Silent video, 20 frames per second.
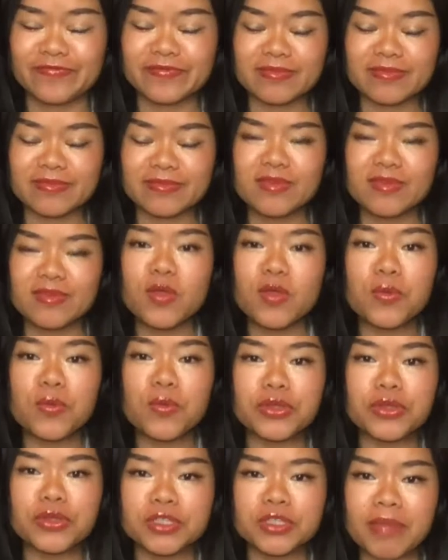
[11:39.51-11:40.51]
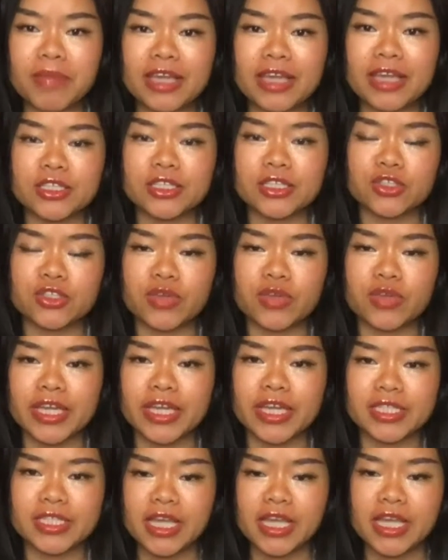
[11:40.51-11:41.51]
When your spine is straight,
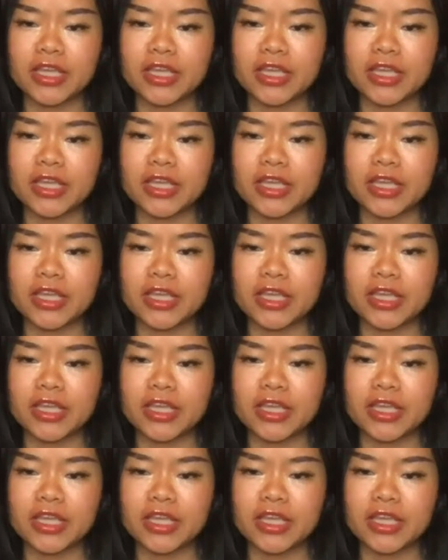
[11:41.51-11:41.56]
you can